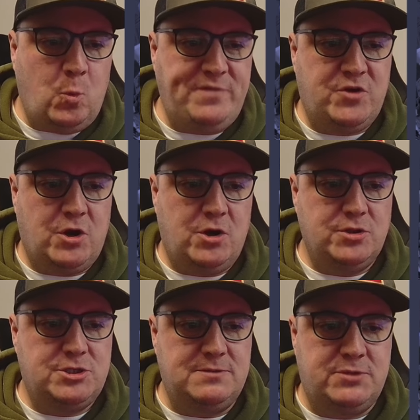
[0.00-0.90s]
We've
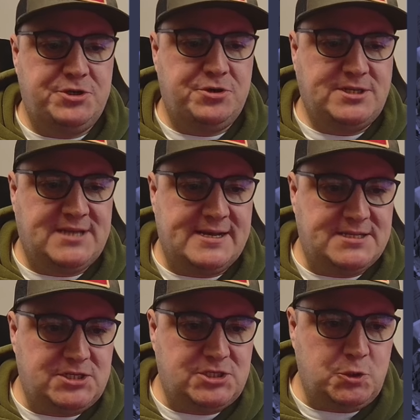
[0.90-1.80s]
got Murdoch
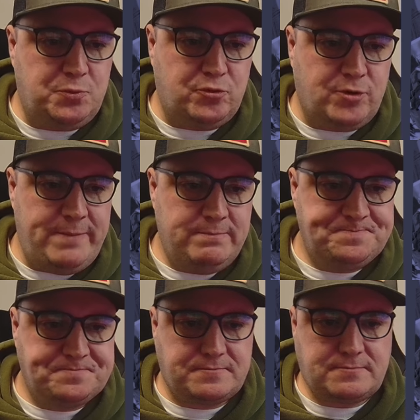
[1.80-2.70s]
Scientist Supreme.
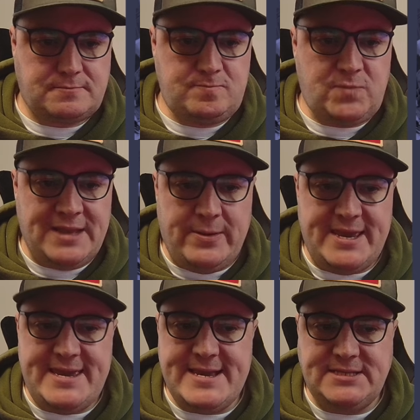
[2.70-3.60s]
Now
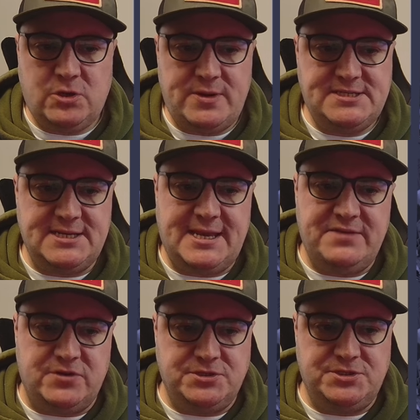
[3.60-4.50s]
he is going to
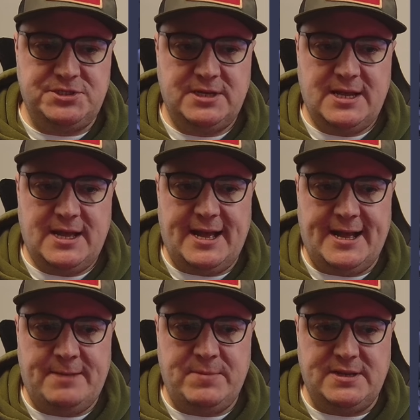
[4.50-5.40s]
give us
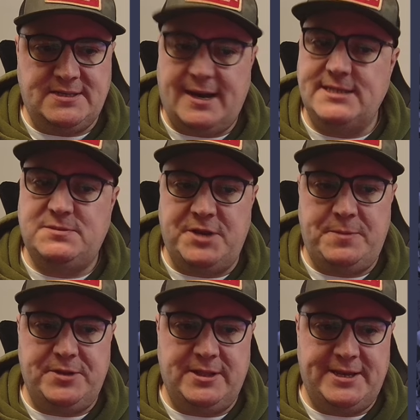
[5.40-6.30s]
dice
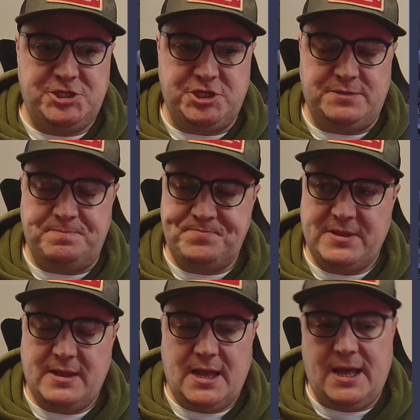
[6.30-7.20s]
manipulation,
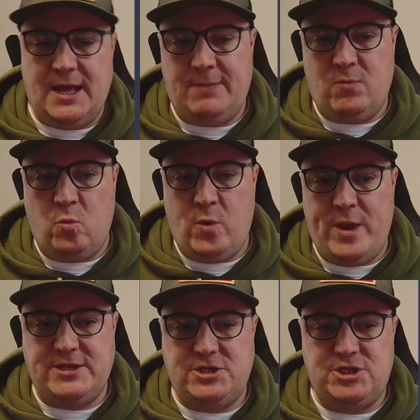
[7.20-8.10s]

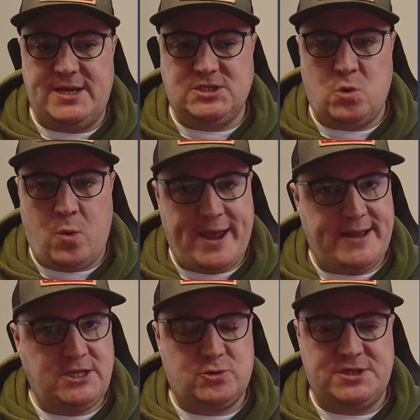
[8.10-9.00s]
which is
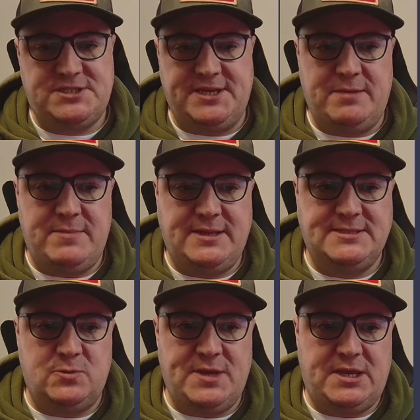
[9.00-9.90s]
quite interesting. It
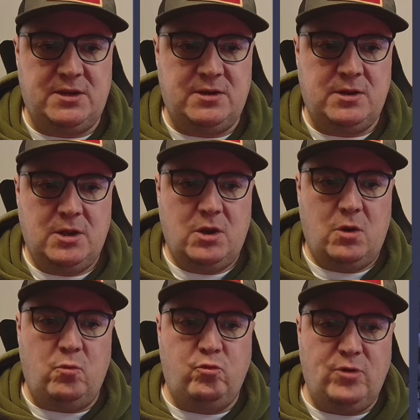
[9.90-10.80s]
means that we can
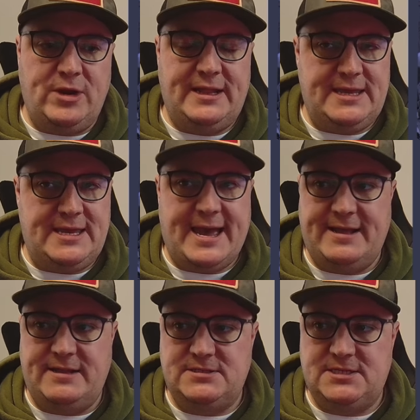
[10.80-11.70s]
really
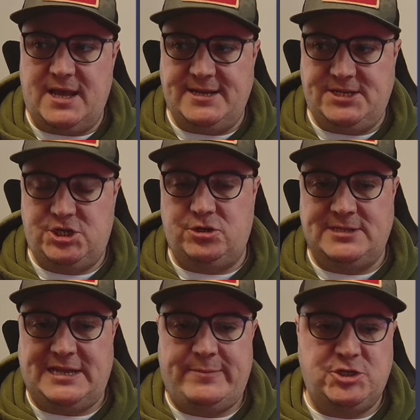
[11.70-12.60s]
get
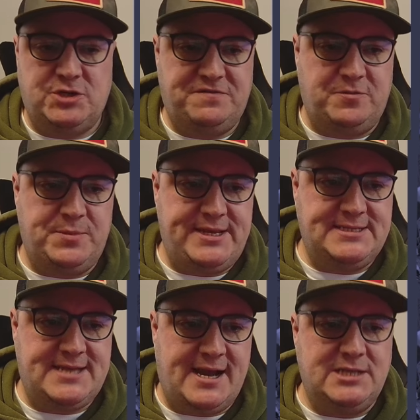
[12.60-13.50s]
additional damage off from
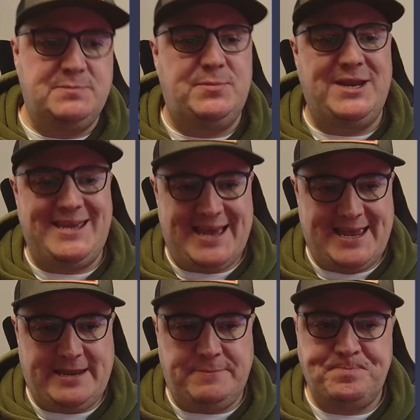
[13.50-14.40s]
these guys, but
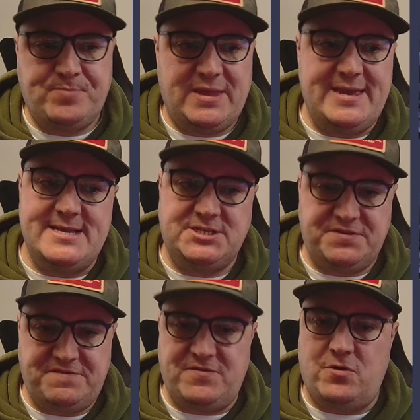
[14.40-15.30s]
again, he
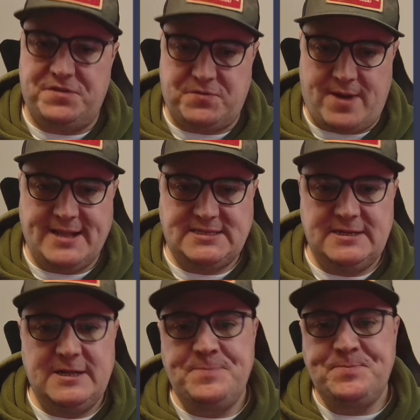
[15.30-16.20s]
is a 4 threat.
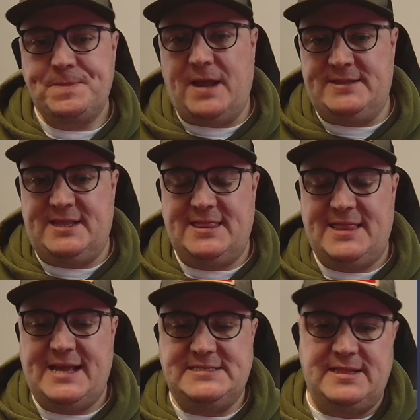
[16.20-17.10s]
And then
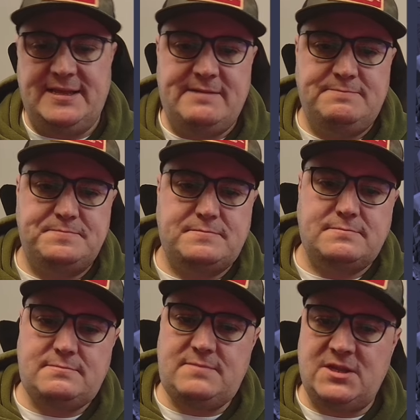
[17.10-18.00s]
lastly,
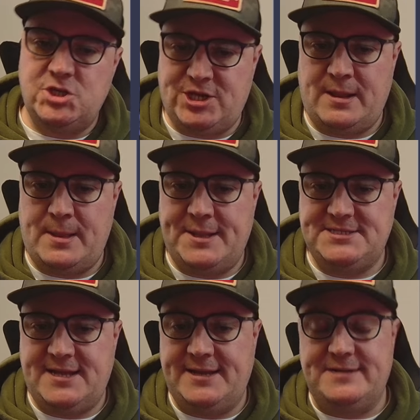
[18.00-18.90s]

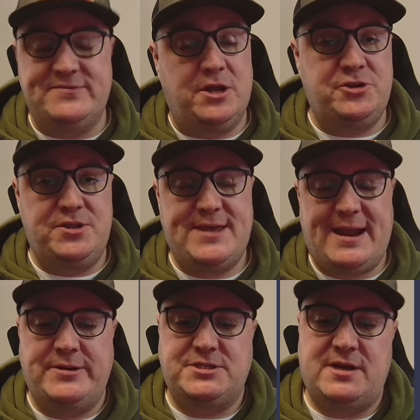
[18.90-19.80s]
Shadowlands Daredevil, another
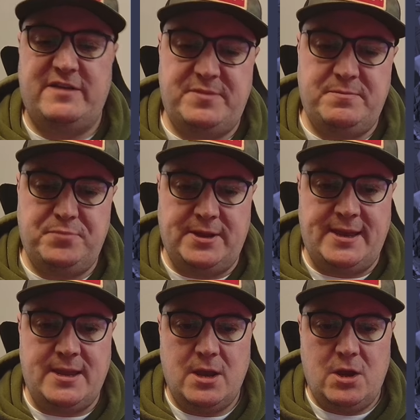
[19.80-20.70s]
character I've been
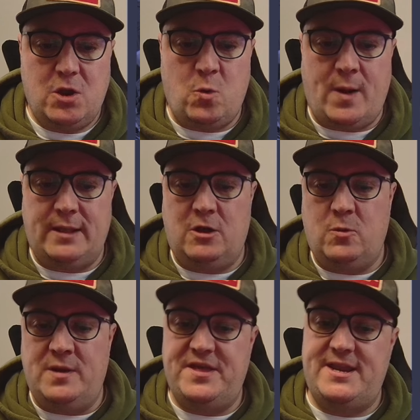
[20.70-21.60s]
playing quite a
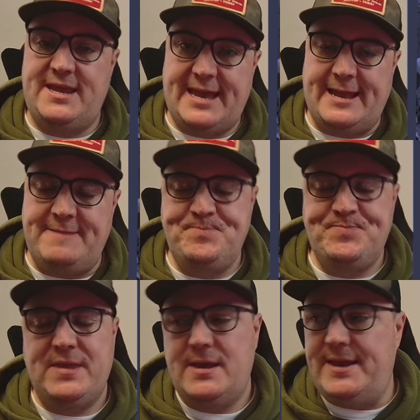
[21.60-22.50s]
lot with, and again,
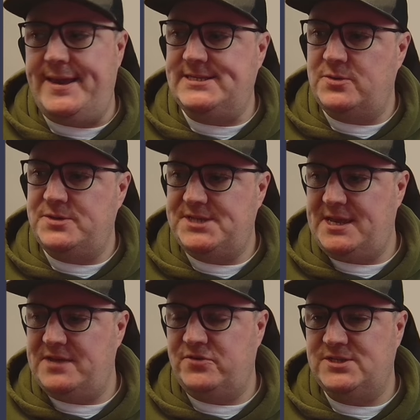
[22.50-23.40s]
he's going to
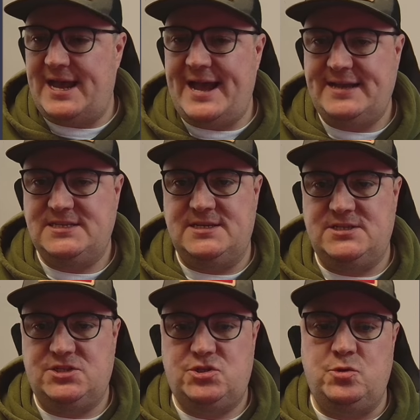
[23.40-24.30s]
give us
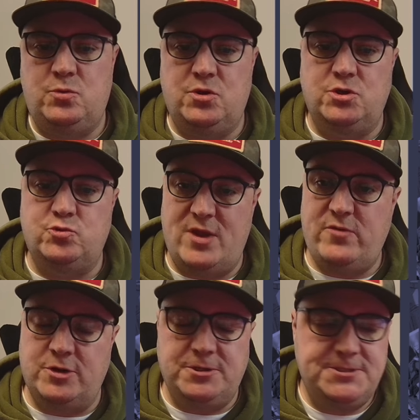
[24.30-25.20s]
access to those
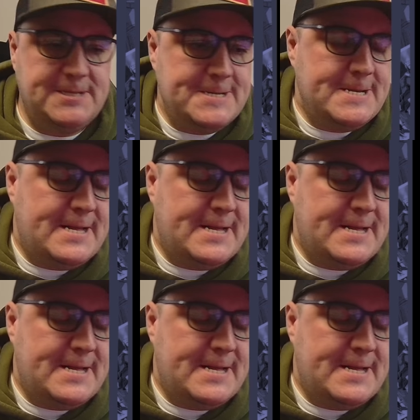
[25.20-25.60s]
rerolls.